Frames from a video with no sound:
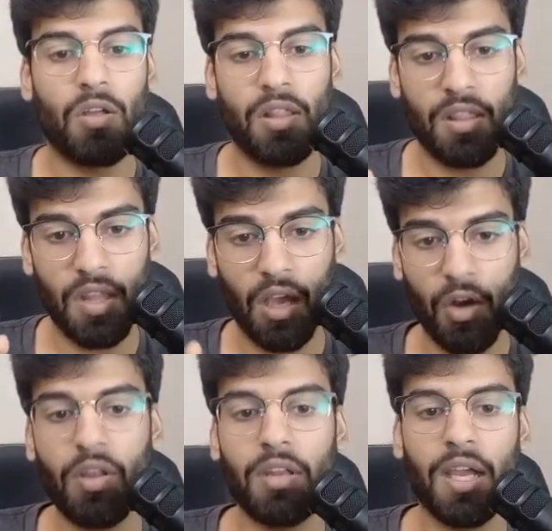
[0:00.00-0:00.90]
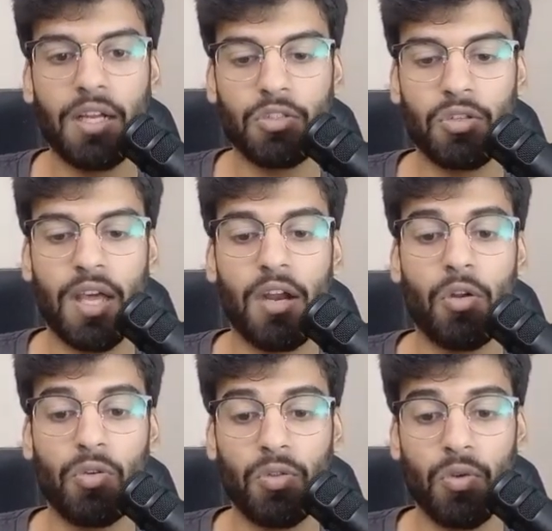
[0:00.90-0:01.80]
the current date, so that it
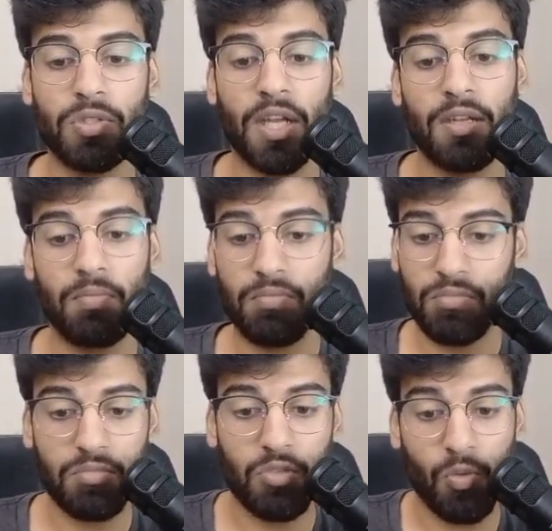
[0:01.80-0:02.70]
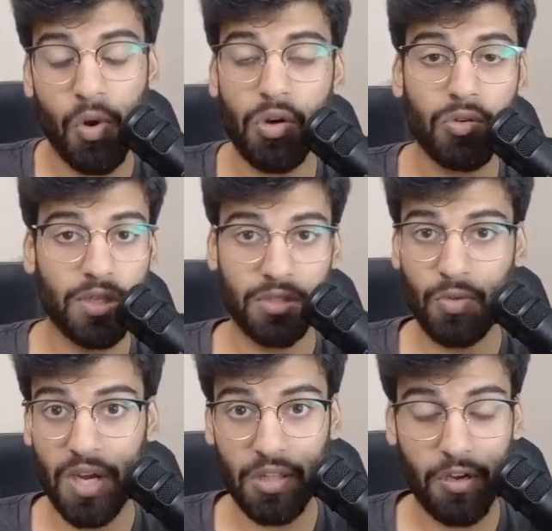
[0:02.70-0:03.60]
knows that tomorrow is
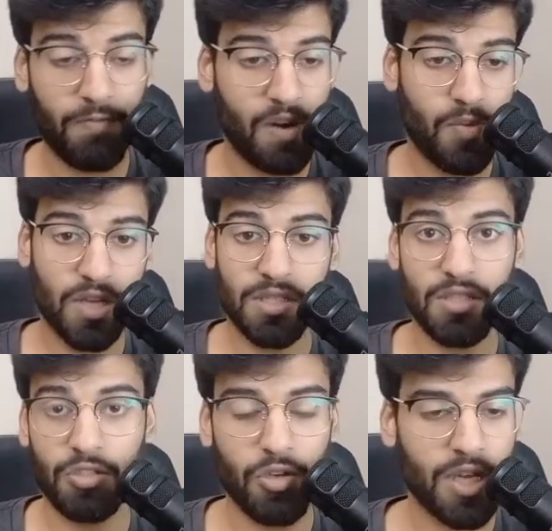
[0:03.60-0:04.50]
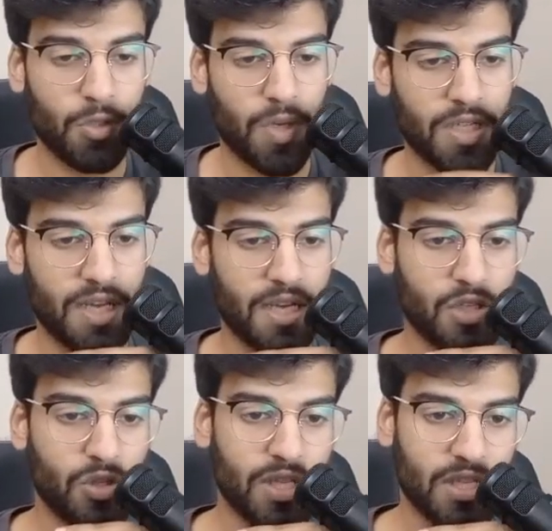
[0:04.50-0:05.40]
23rd February since today is 22nd.
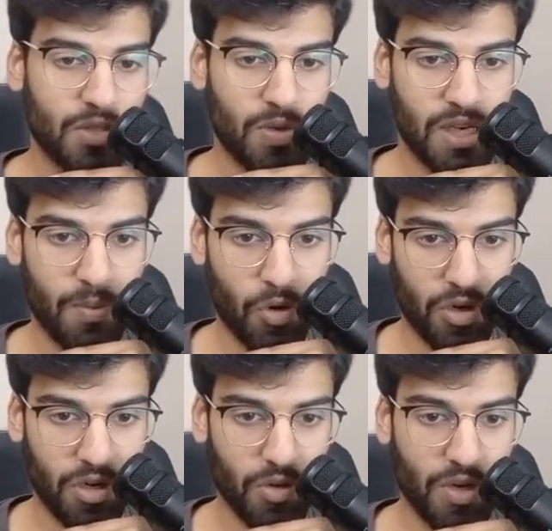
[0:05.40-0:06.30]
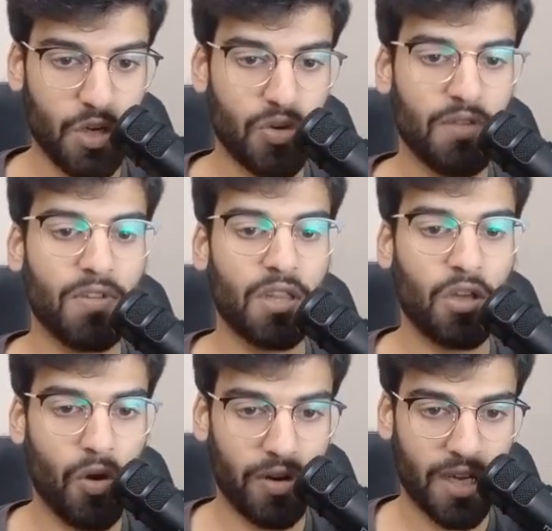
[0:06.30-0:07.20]
So this is really important. You need to give it the
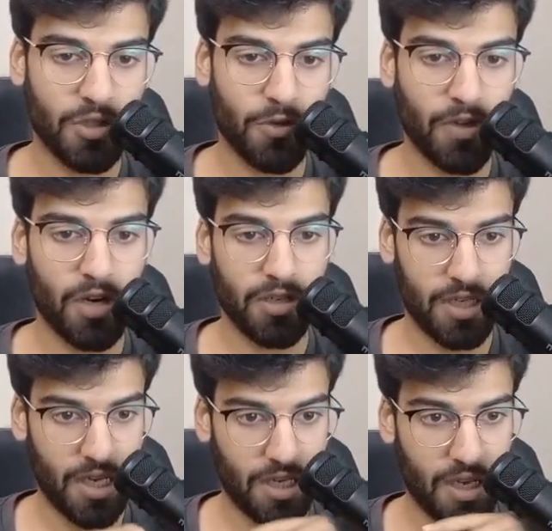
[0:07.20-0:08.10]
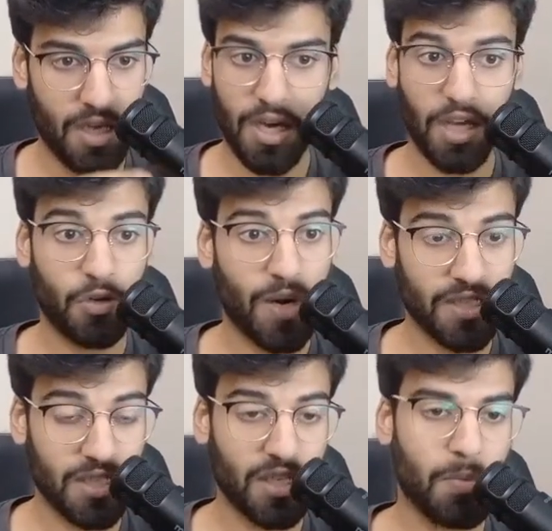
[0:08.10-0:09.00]
context of the current date. Otherwise
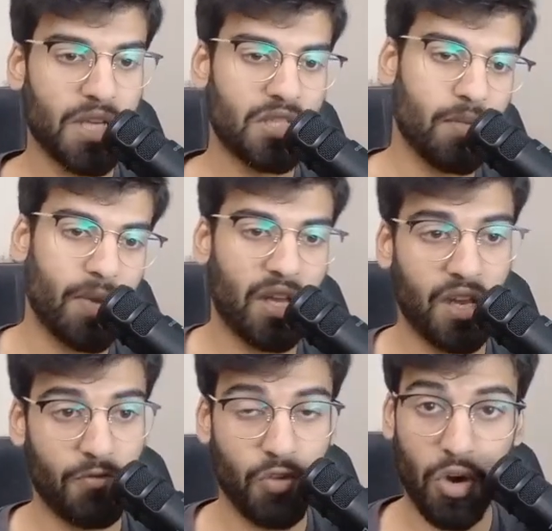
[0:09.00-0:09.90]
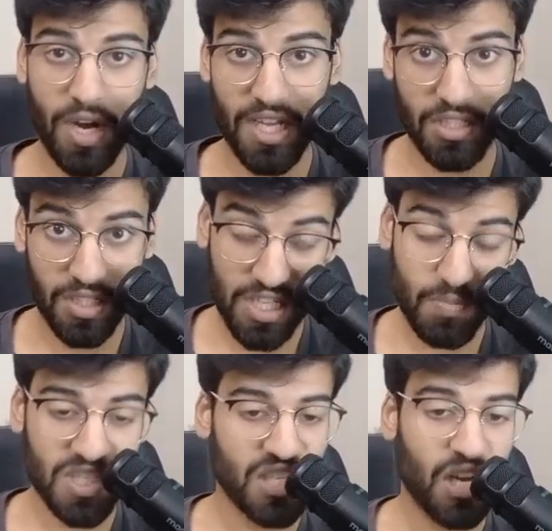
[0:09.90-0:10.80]
it's gonna mess up, and if your agent is
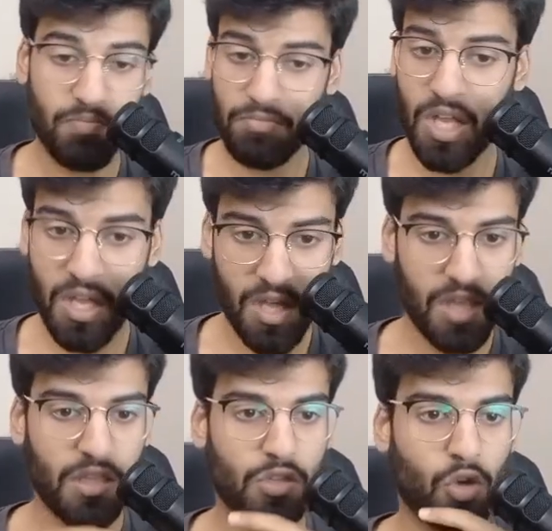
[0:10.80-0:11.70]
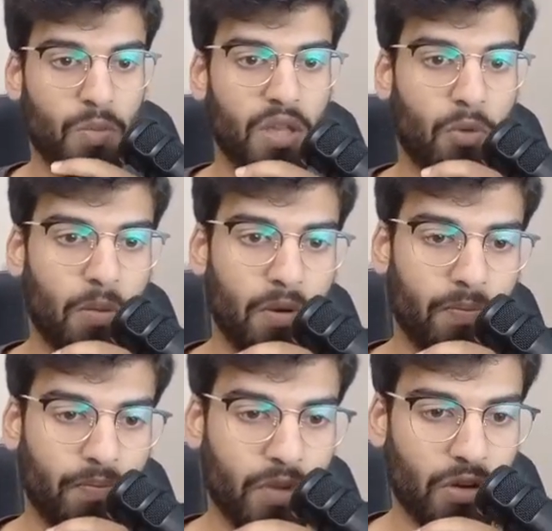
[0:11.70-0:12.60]
messing up, this could be the problem.
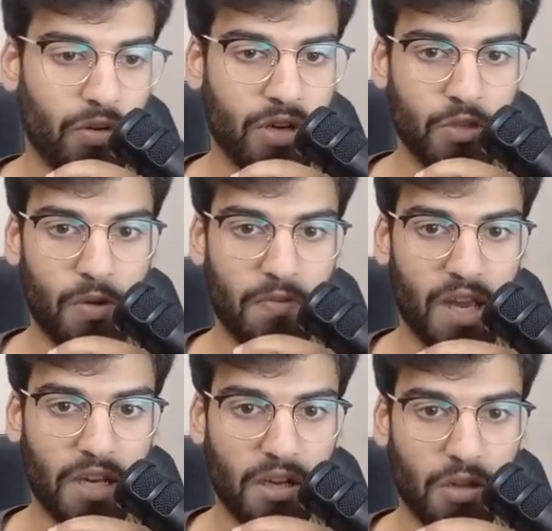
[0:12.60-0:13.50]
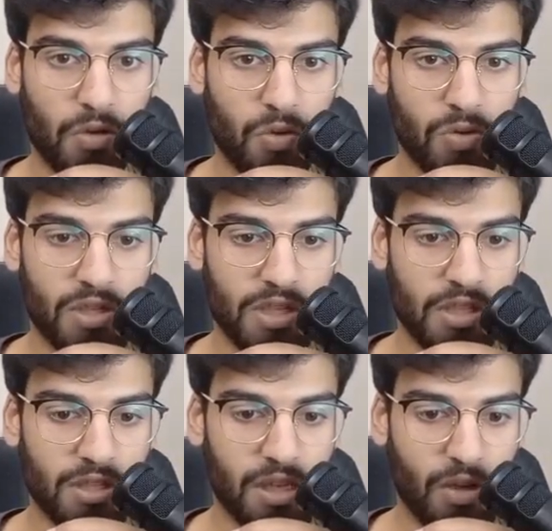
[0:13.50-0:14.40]
Okay, so I've connected the tools. Let's
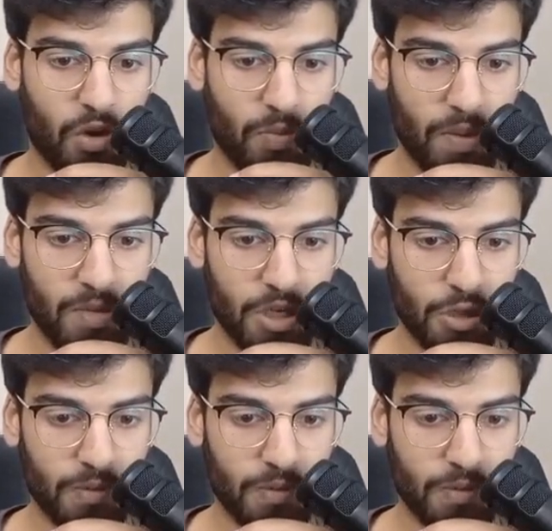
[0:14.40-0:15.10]
just click on publish.